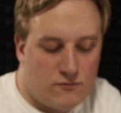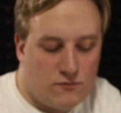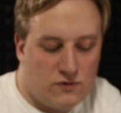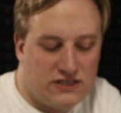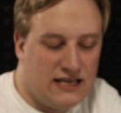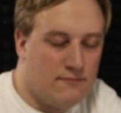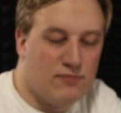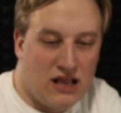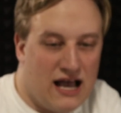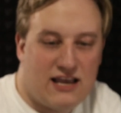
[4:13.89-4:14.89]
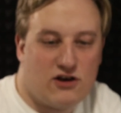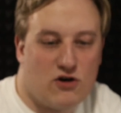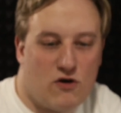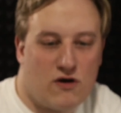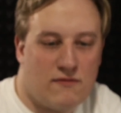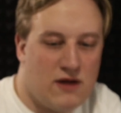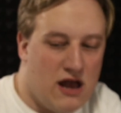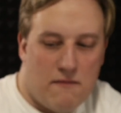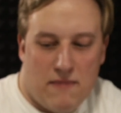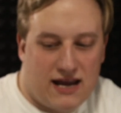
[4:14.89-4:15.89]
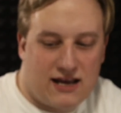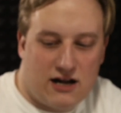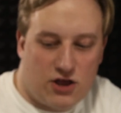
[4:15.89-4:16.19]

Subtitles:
We see Blake Corum making a